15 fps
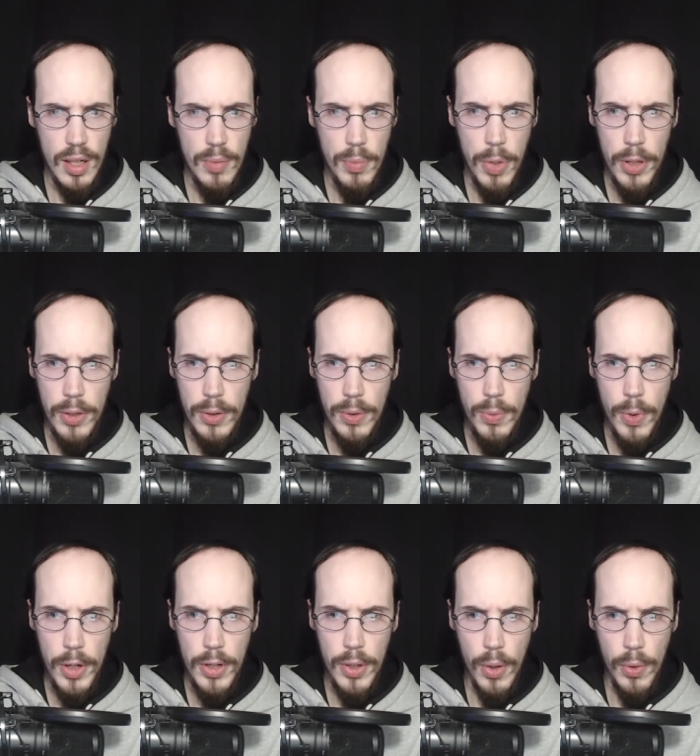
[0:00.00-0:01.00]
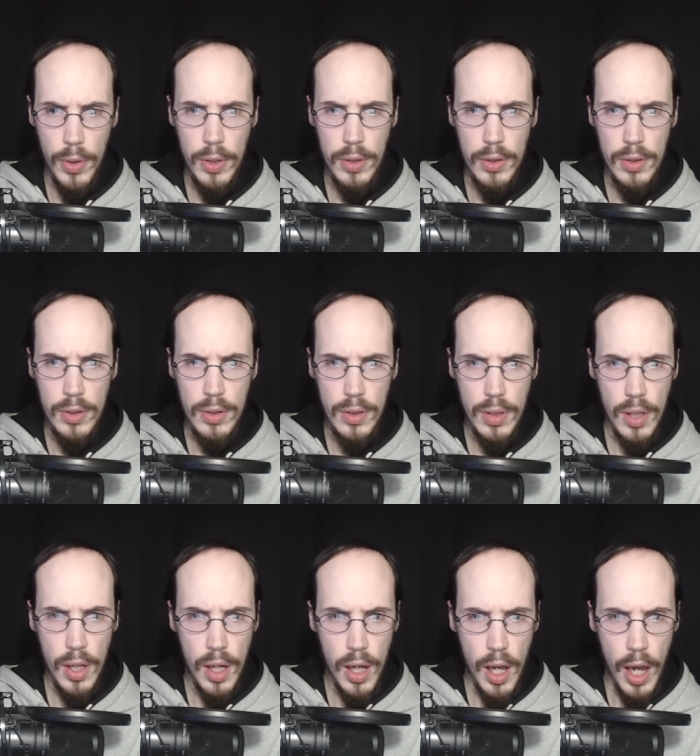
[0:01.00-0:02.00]
Brother, where are you going?
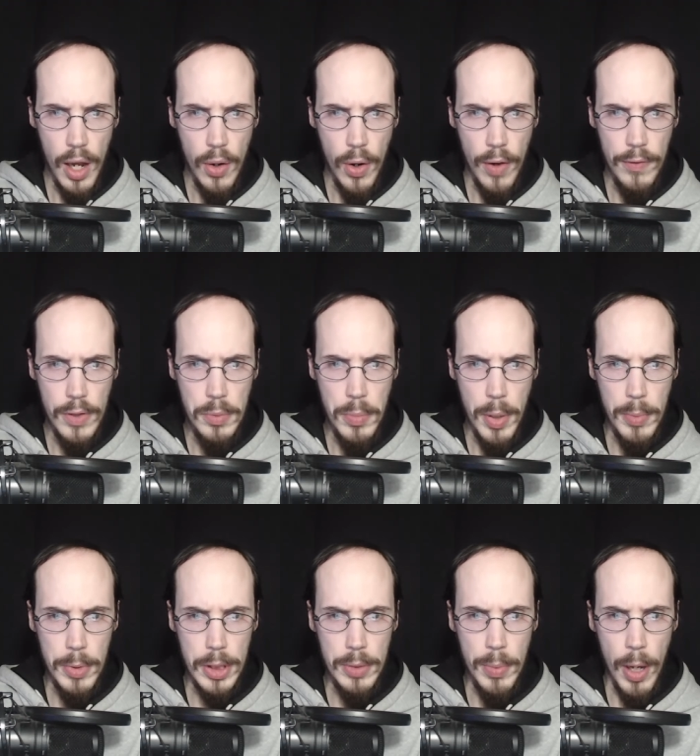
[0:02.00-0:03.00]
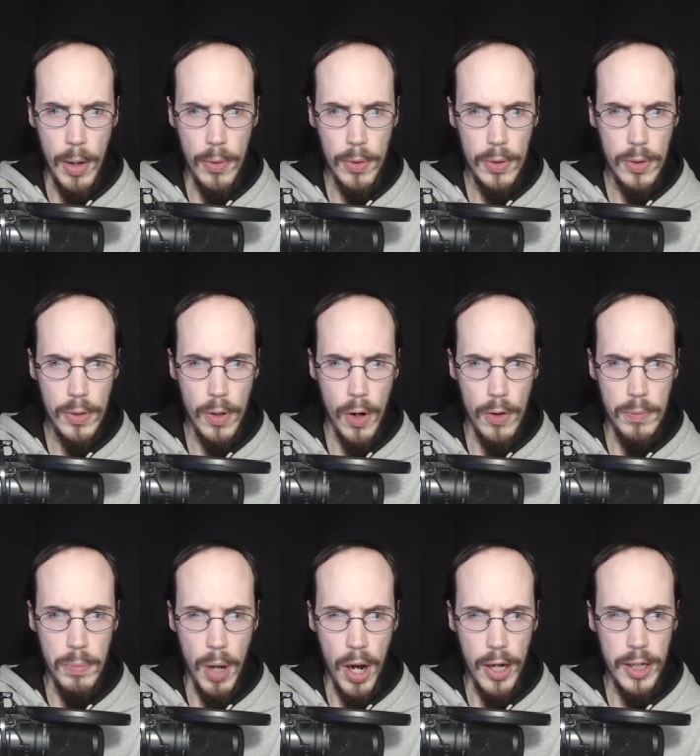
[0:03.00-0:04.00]
I don't have good memories about card
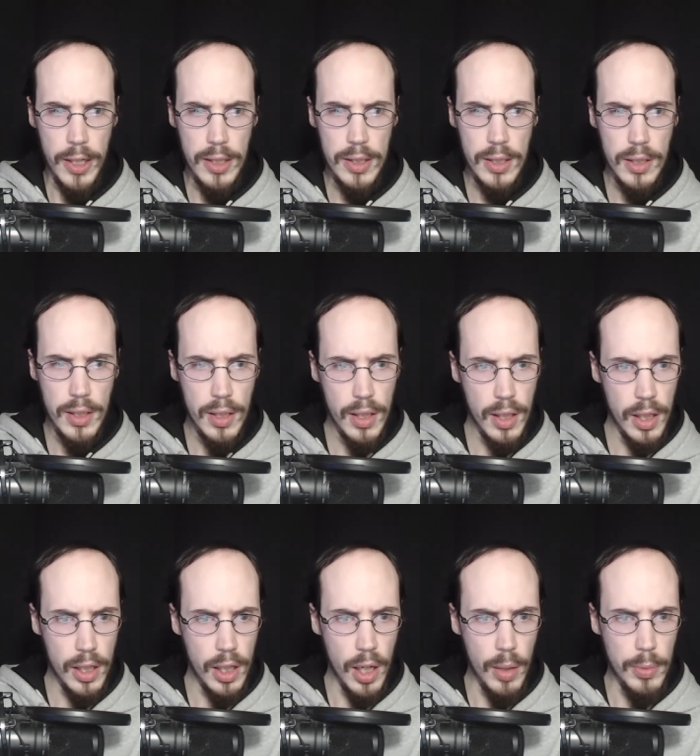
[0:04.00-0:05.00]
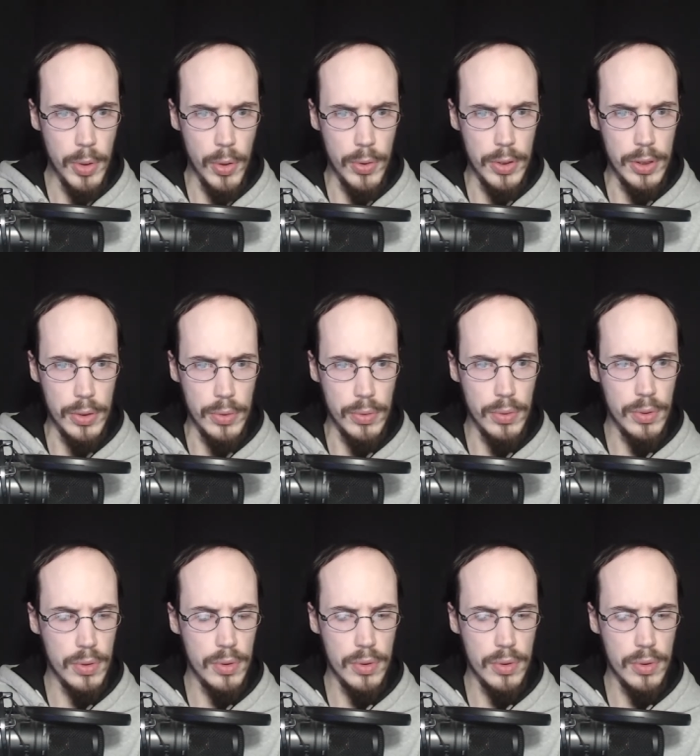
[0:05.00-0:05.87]
bodies. I'm going too.